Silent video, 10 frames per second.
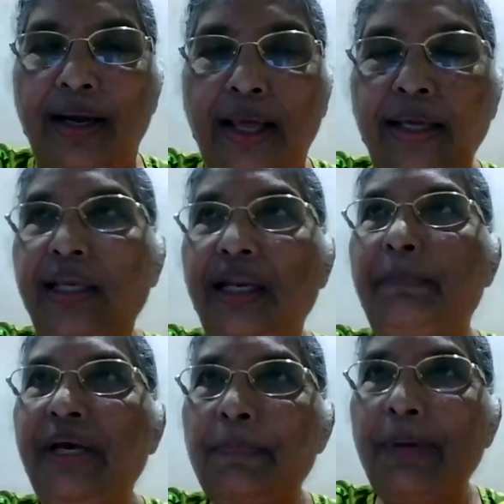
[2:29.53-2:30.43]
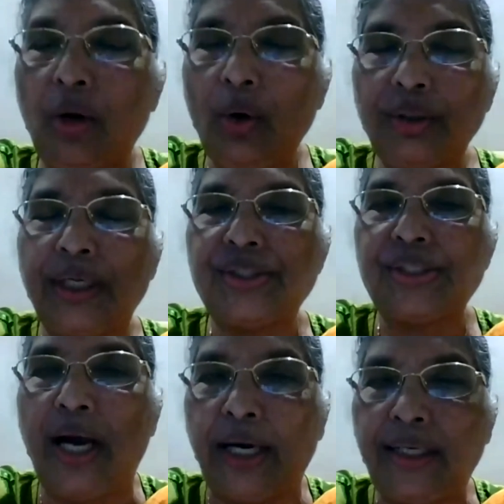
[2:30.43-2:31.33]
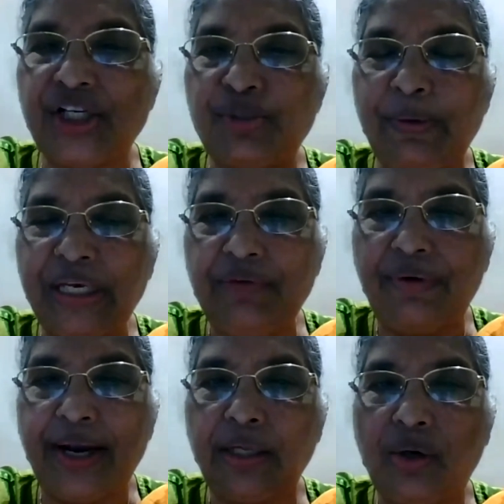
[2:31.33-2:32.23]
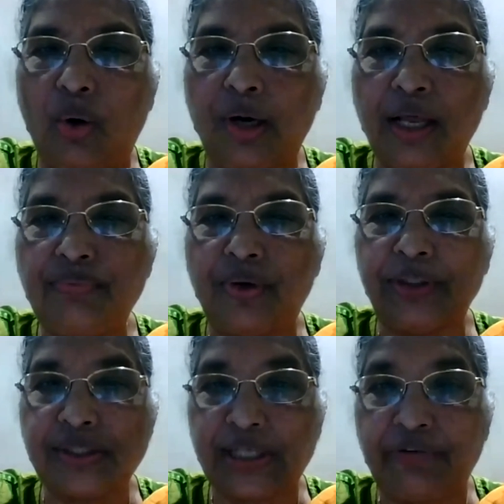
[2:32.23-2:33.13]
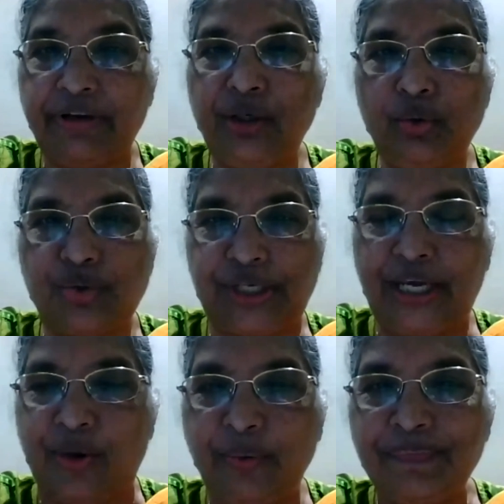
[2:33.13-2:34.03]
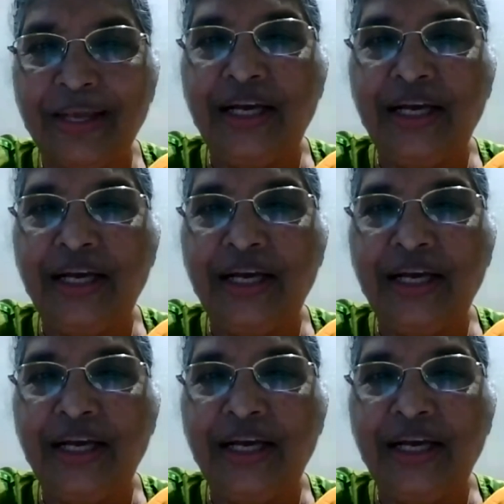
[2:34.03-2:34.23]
Like in a big bungalow, there is a hut is being given at the corner for the servant to stay, no?